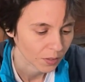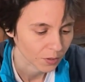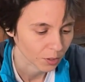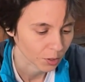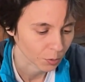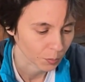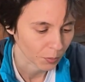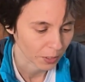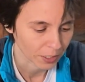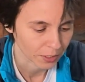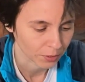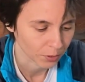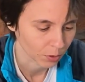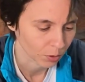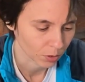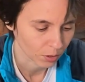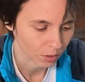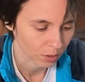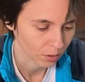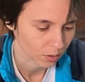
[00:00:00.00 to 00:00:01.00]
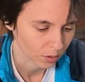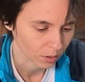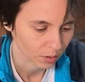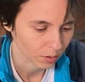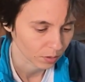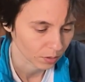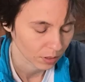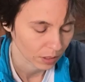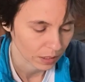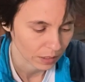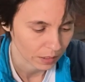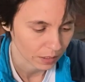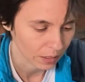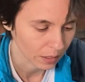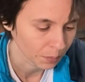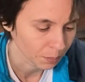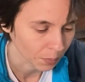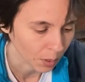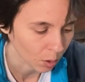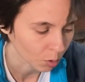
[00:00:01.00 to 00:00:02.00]
Despite your
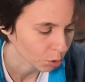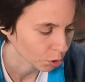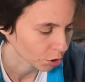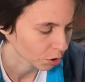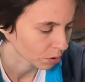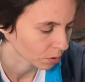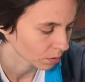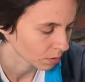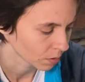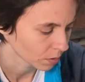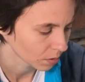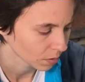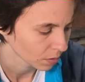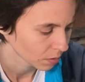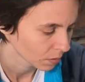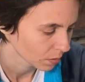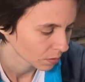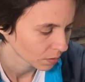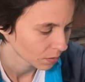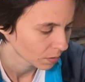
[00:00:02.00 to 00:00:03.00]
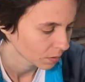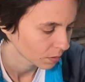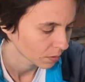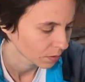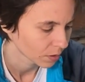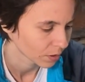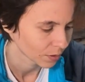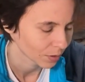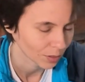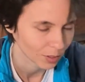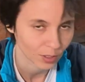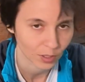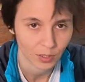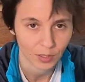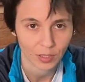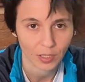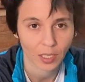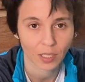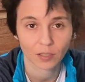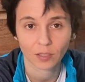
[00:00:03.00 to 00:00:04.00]
emotions, to
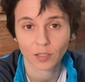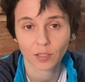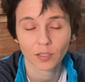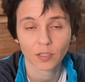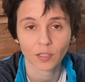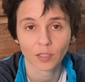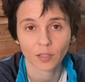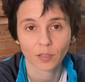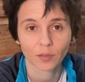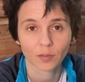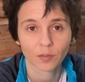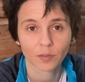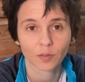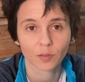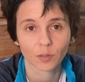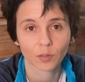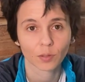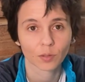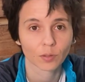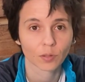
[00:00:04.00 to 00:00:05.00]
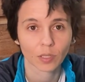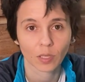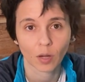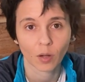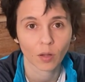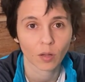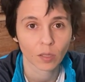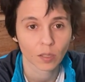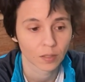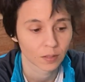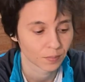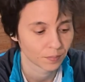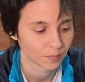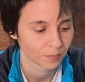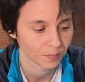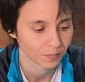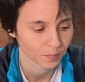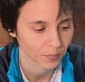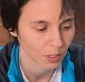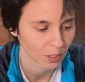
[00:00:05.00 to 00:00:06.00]
just stand still through it all,
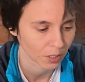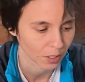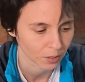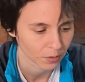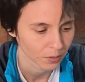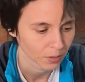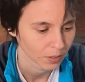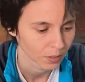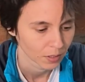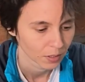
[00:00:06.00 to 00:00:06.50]
you know?